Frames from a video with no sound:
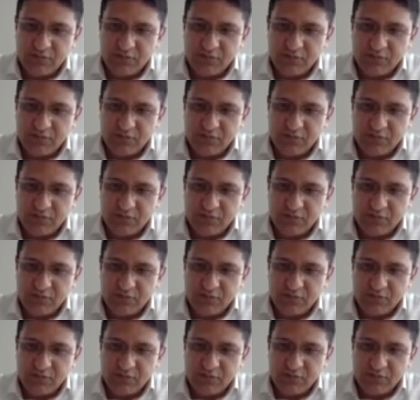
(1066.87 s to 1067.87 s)
but lesser
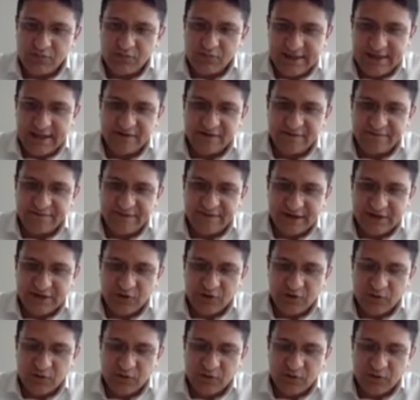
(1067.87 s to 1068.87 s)
effect on e-commerce
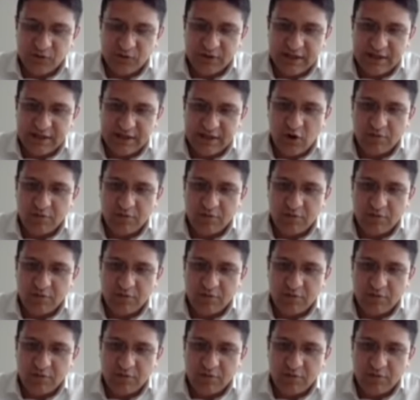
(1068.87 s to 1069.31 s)
players